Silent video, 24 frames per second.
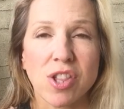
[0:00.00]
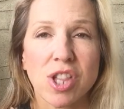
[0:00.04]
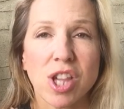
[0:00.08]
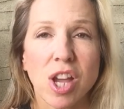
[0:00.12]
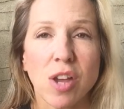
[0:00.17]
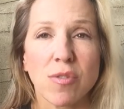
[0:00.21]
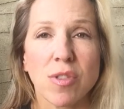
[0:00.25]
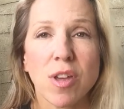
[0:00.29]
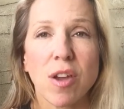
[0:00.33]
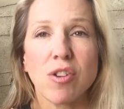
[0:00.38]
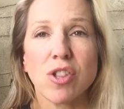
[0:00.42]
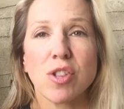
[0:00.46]

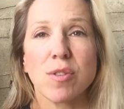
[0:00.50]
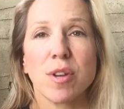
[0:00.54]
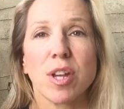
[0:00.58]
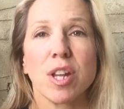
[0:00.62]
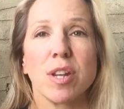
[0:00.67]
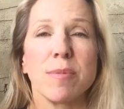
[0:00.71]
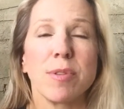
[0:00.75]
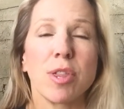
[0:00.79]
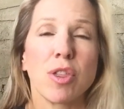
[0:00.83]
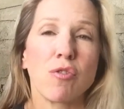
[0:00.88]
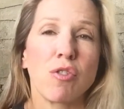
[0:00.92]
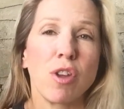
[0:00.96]
So those are
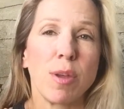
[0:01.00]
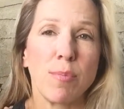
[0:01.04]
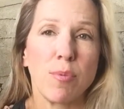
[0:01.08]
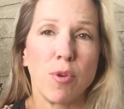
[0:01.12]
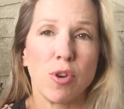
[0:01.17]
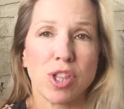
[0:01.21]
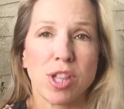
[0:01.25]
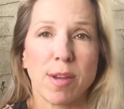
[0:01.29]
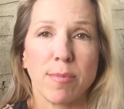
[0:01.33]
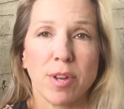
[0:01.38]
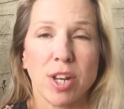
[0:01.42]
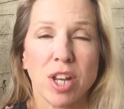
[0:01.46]
going to be the 3
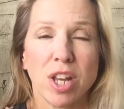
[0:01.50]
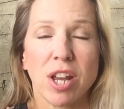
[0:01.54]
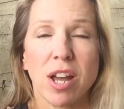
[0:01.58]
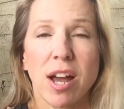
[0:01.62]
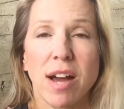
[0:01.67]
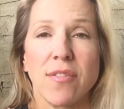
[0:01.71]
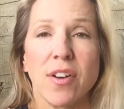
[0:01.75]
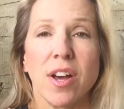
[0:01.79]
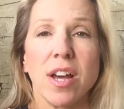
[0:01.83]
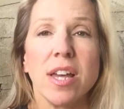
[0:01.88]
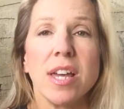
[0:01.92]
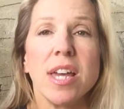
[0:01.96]
points I'm going to
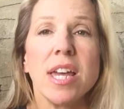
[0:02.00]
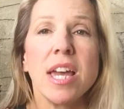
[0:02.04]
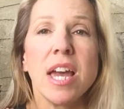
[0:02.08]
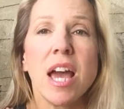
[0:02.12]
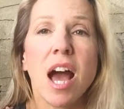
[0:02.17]
cover.